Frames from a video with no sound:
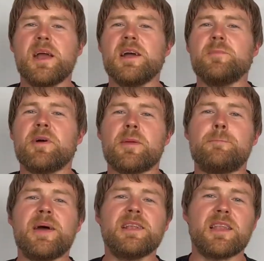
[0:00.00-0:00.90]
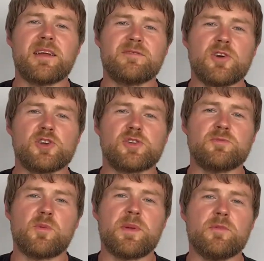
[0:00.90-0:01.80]
But the bent leg version
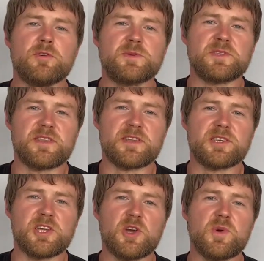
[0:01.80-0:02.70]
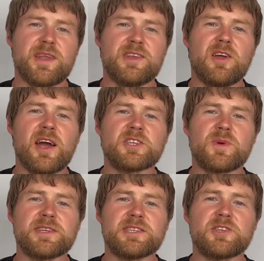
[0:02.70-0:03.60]
will be more specific to you. A nice
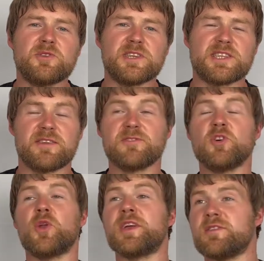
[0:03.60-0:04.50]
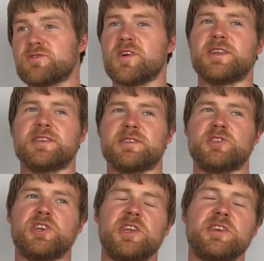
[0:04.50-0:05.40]
way to do this, and I've got to give credit to the
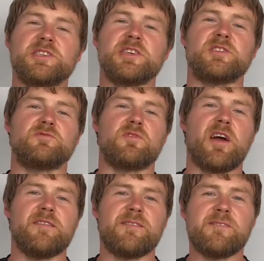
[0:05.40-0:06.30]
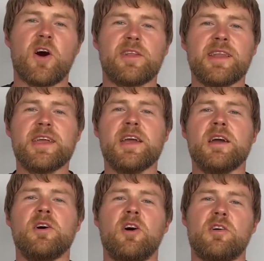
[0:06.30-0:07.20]
genius that is Ryan Farnley
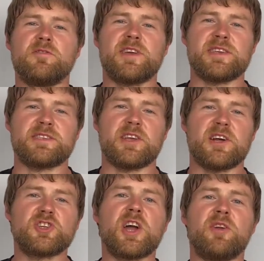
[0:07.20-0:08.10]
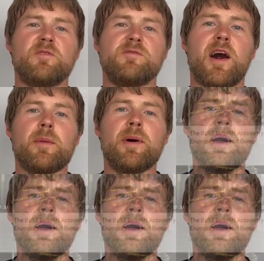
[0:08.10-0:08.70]
of his channel Viper.